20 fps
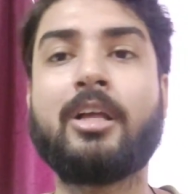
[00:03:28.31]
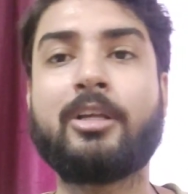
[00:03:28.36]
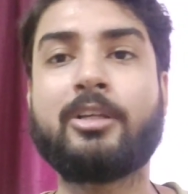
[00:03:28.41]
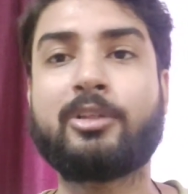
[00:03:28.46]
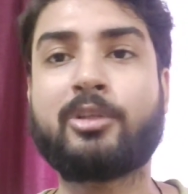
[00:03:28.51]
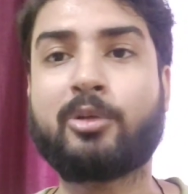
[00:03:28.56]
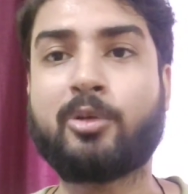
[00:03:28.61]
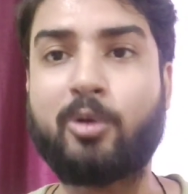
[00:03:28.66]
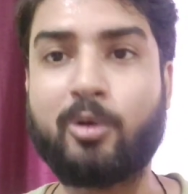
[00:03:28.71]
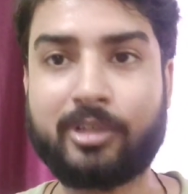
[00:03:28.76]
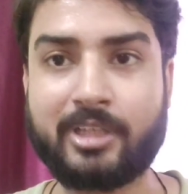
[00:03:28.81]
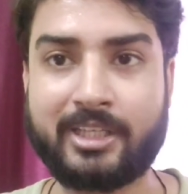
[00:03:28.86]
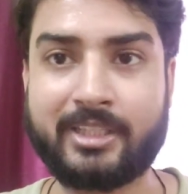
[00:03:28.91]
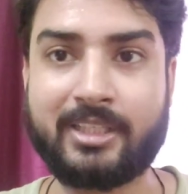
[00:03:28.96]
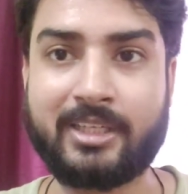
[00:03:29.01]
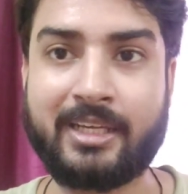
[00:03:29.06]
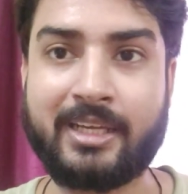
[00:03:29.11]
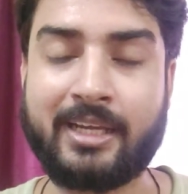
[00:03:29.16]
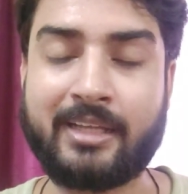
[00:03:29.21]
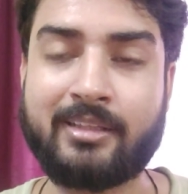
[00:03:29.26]
So go click
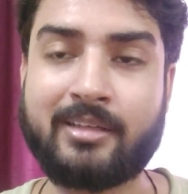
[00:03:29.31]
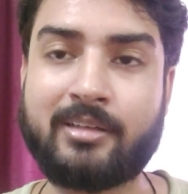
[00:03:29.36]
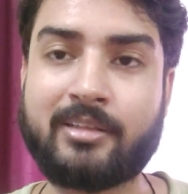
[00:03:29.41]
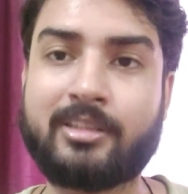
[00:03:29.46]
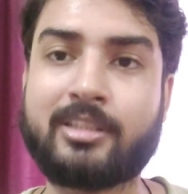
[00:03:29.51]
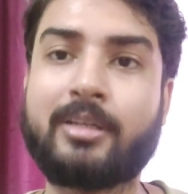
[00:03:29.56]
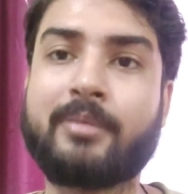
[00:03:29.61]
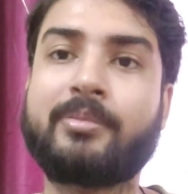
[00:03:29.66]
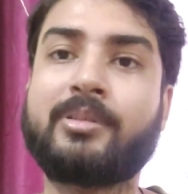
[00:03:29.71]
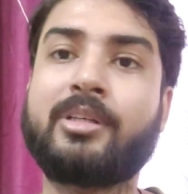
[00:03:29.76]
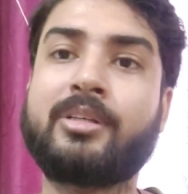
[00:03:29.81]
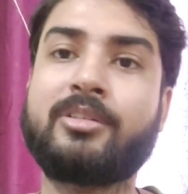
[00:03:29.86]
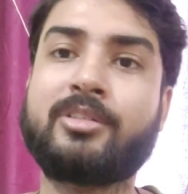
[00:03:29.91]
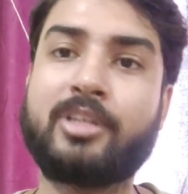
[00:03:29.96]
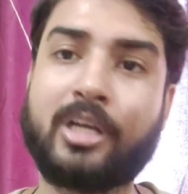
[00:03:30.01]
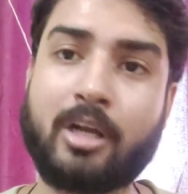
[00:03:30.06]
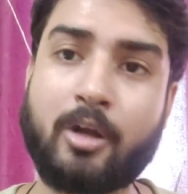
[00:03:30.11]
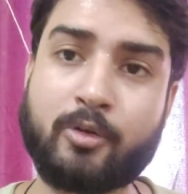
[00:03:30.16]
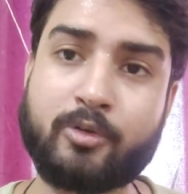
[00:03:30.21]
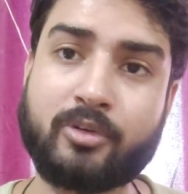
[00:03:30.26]
the link in the description,
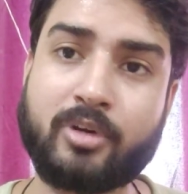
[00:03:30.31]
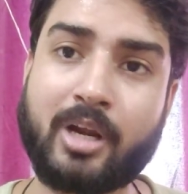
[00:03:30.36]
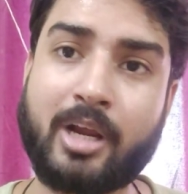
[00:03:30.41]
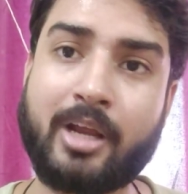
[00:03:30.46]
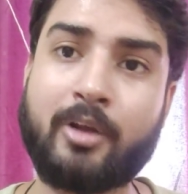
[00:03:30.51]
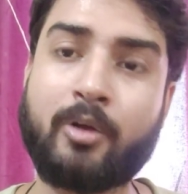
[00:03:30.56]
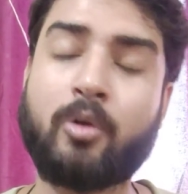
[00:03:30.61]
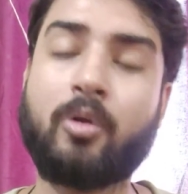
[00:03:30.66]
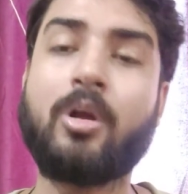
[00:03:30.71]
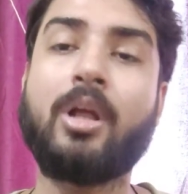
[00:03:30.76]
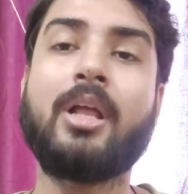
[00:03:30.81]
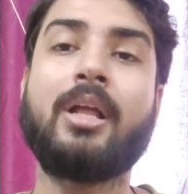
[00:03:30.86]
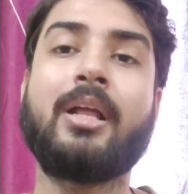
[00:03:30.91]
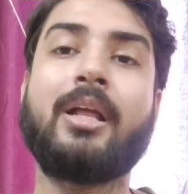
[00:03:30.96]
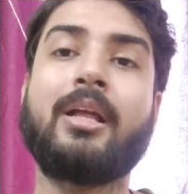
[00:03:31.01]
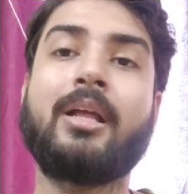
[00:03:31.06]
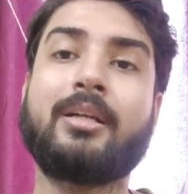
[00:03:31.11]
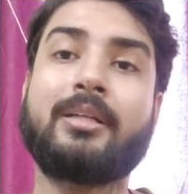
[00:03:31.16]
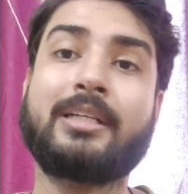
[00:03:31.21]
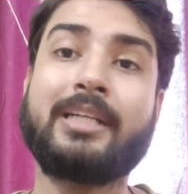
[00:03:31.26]
check out Crio,
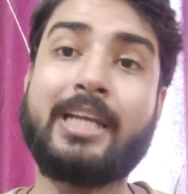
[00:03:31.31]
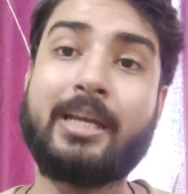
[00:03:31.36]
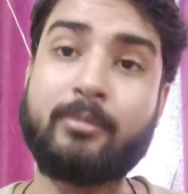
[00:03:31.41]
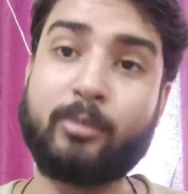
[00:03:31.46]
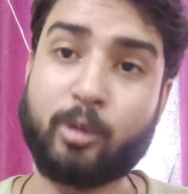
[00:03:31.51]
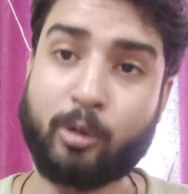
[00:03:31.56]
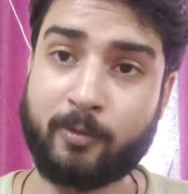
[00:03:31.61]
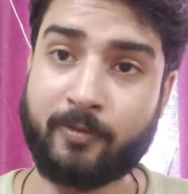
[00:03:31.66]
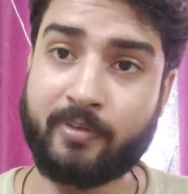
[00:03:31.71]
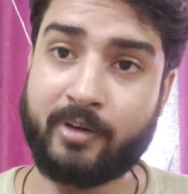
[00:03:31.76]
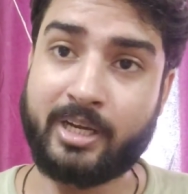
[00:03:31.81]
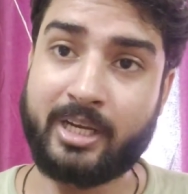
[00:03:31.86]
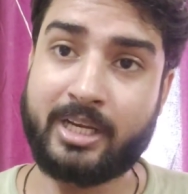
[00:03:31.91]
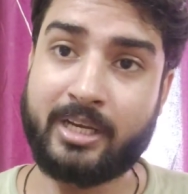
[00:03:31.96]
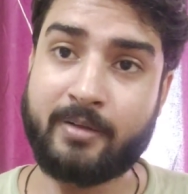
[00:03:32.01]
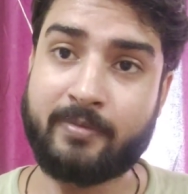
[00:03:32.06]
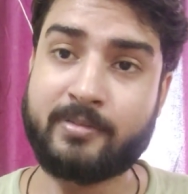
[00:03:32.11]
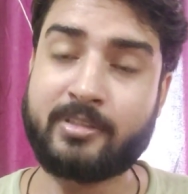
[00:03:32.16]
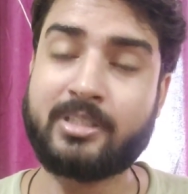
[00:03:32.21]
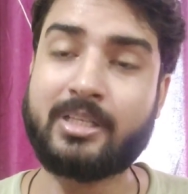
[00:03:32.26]
claim your free
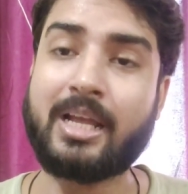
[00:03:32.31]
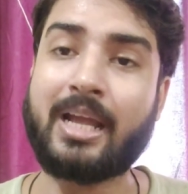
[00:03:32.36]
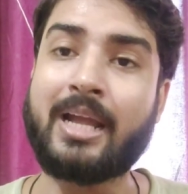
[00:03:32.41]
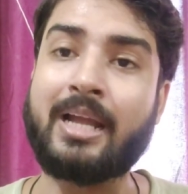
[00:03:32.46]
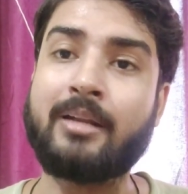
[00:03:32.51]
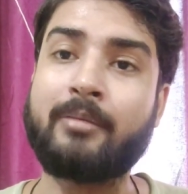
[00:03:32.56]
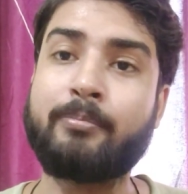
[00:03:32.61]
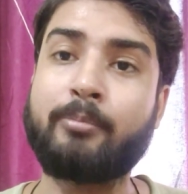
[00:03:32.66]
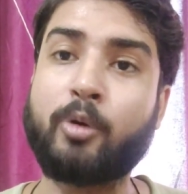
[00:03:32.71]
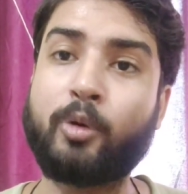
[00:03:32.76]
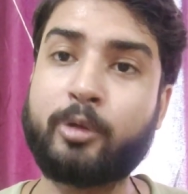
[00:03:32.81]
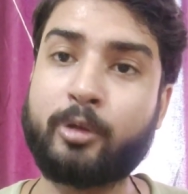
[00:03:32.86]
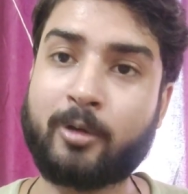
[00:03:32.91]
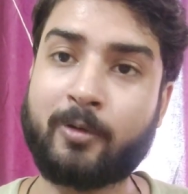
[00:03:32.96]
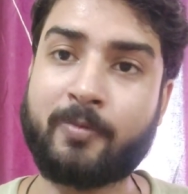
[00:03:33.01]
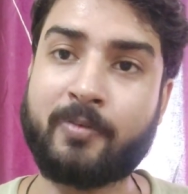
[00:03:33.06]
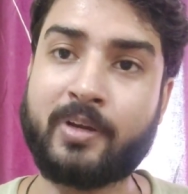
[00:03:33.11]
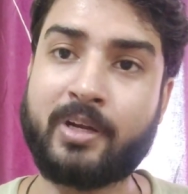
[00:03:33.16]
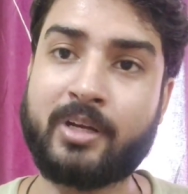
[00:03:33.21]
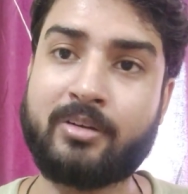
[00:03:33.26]
gifts and book
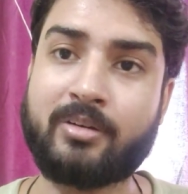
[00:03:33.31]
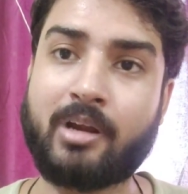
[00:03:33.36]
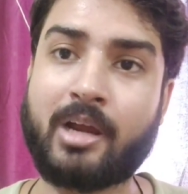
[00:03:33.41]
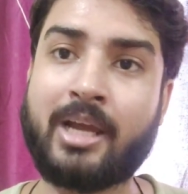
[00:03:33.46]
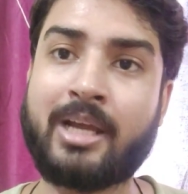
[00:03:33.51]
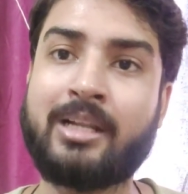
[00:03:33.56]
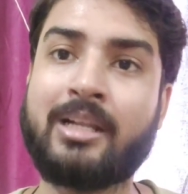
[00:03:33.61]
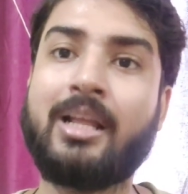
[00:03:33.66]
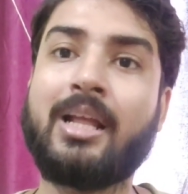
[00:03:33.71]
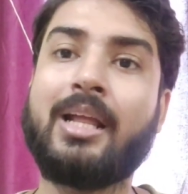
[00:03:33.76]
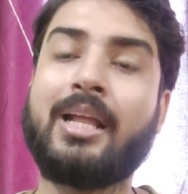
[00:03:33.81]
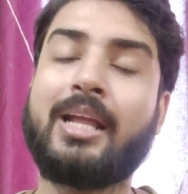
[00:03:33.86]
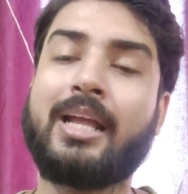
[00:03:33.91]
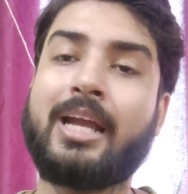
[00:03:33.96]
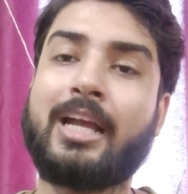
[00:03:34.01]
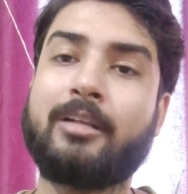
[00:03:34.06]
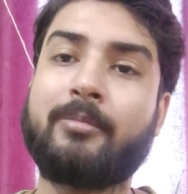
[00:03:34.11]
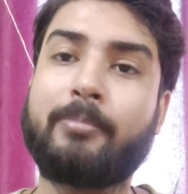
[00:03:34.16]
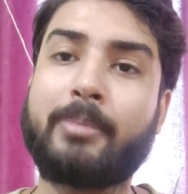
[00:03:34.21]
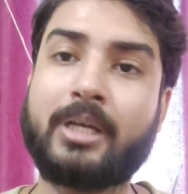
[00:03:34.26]
your free trial
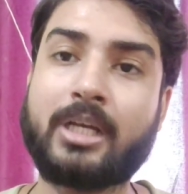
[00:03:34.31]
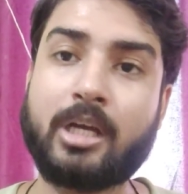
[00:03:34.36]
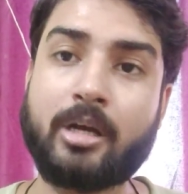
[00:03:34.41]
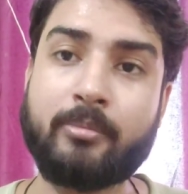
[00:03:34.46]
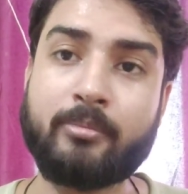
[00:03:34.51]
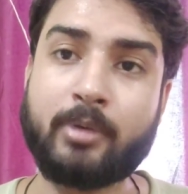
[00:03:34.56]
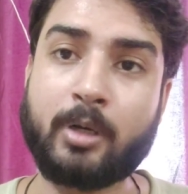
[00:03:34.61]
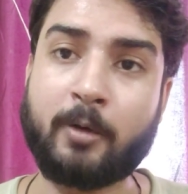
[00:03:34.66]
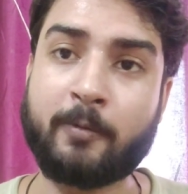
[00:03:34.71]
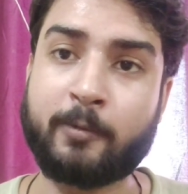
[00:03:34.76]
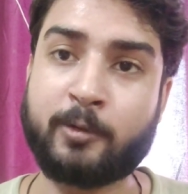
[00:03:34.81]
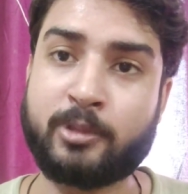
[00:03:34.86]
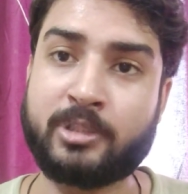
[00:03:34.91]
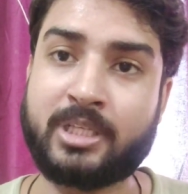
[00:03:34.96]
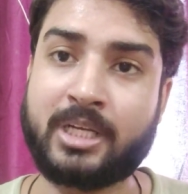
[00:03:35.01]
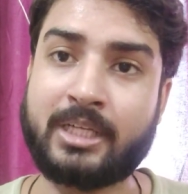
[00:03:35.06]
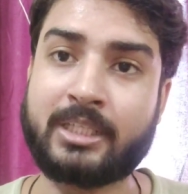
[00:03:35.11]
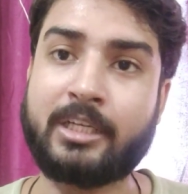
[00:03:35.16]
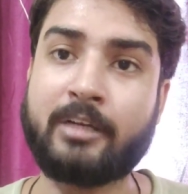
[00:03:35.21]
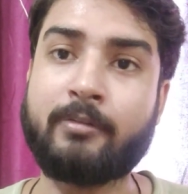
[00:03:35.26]
and become a full
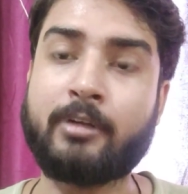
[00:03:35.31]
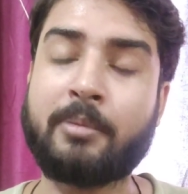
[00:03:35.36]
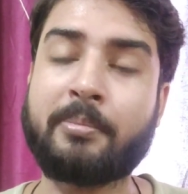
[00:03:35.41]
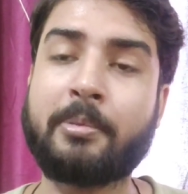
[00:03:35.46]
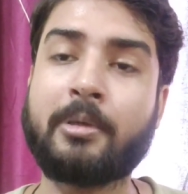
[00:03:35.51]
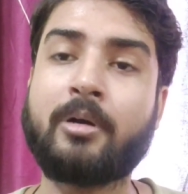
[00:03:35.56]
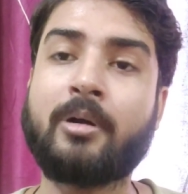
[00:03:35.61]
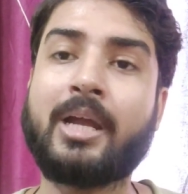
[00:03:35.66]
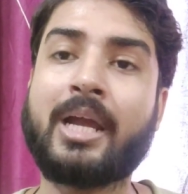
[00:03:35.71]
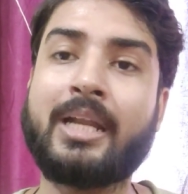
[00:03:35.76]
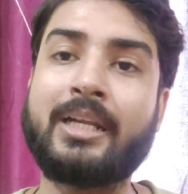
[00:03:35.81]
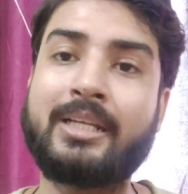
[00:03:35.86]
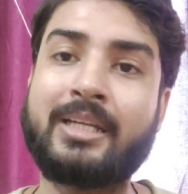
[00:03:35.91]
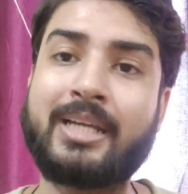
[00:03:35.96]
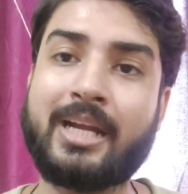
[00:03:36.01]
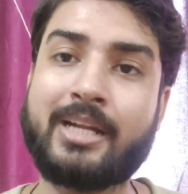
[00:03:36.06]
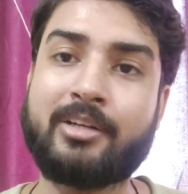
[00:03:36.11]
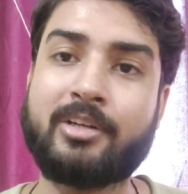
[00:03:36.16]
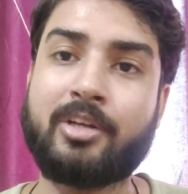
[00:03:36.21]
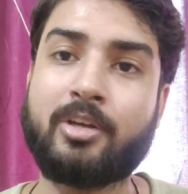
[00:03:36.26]
stack developer and
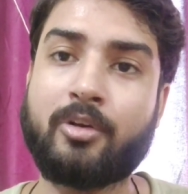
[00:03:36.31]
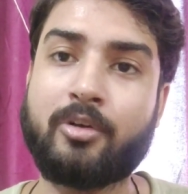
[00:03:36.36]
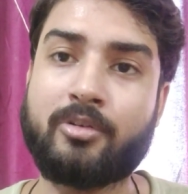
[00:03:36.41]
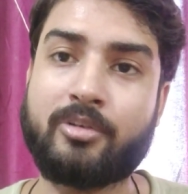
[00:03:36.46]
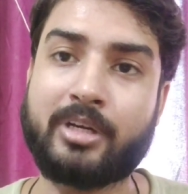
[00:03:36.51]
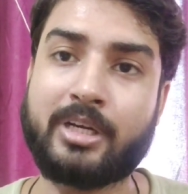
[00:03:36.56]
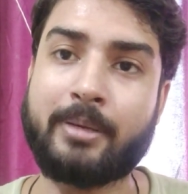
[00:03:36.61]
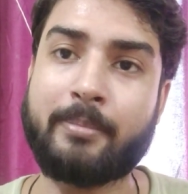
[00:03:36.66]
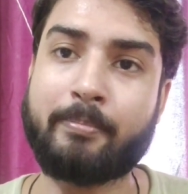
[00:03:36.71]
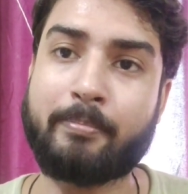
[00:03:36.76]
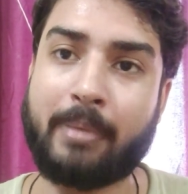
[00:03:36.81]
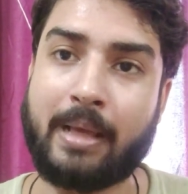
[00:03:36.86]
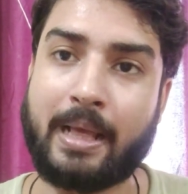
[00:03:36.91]
get your dream